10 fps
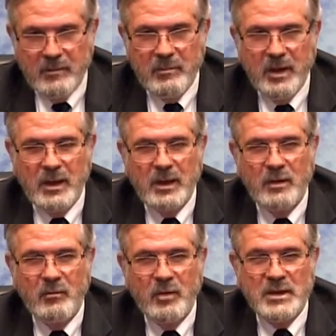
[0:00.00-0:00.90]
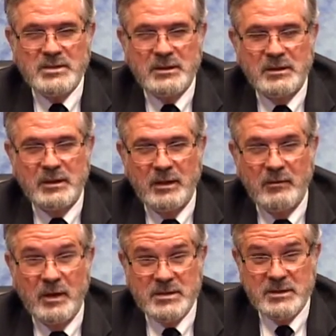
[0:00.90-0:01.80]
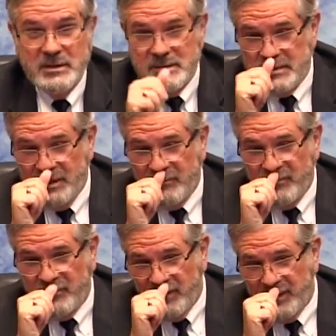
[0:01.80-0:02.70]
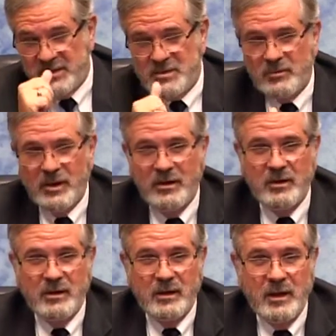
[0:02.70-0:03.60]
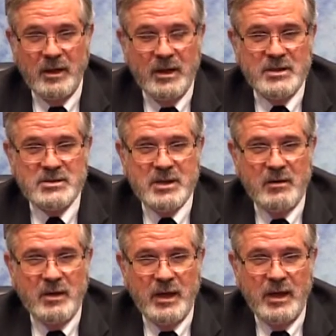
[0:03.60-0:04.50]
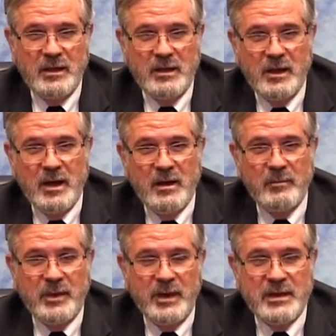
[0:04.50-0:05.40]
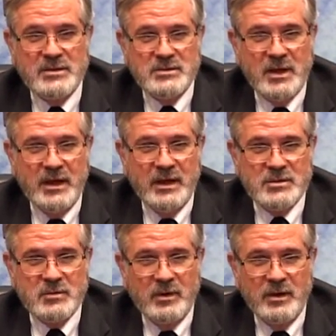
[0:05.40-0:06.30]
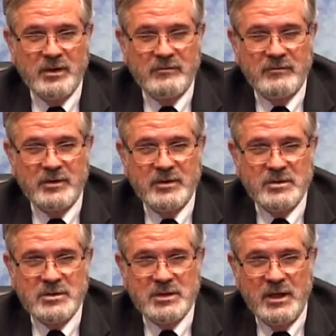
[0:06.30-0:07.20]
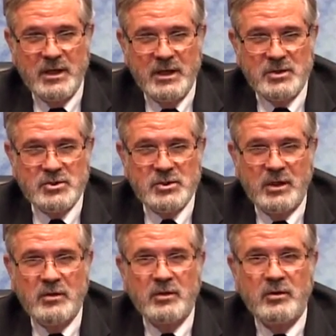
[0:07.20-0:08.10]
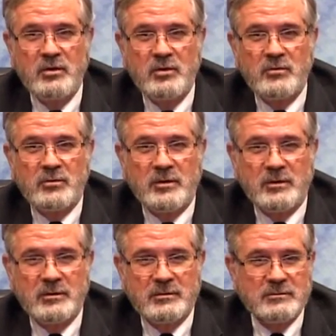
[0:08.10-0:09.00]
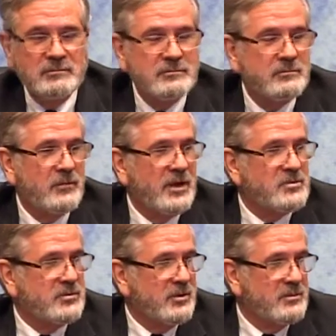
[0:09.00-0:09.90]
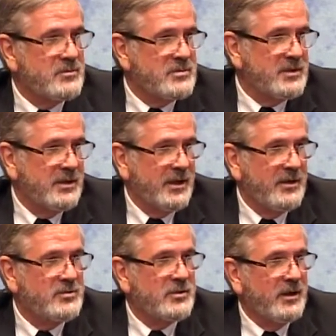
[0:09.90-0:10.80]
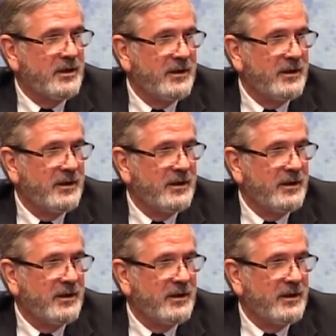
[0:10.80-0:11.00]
But it wasn't freely surrendered. So it ended up as, I guess, one of the first gender-neutral restrooms in the country,